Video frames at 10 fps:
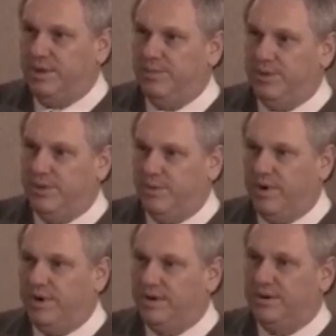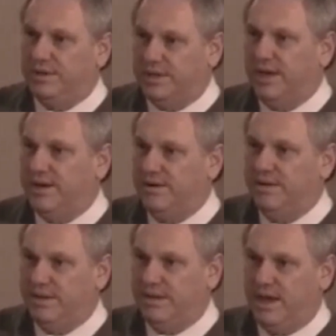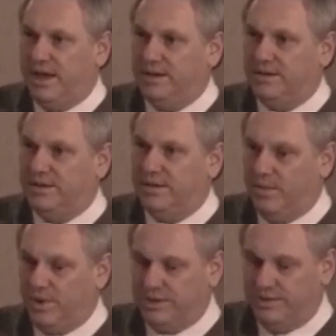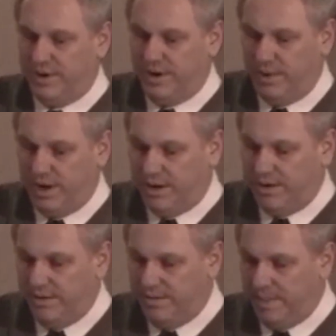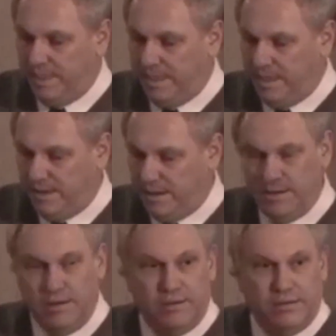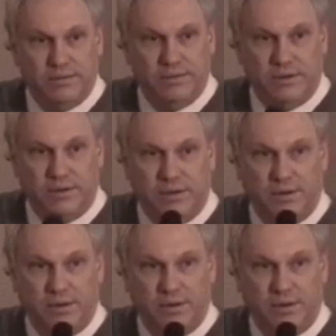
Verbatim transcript: of people that want to sell at that. So it works very well. Mark, are